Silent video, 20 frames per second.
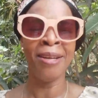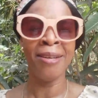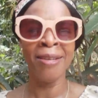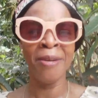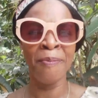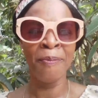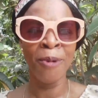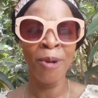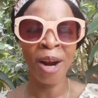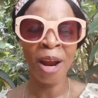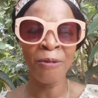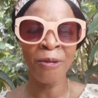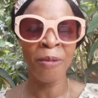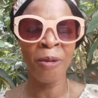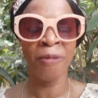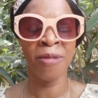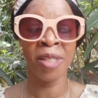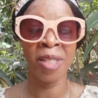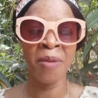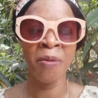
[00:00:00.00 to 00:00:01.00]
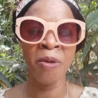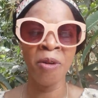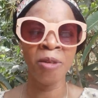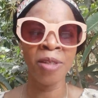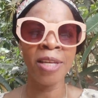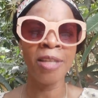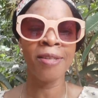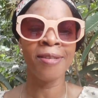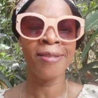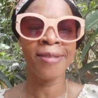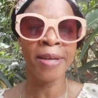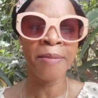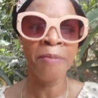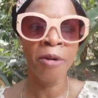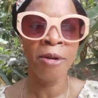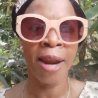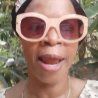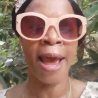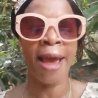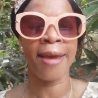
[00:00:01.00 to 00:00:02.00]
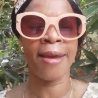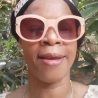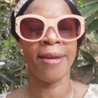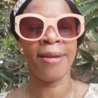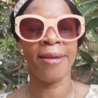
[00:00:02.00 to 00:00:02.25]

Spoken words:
The plural form of stimulus is stimuli.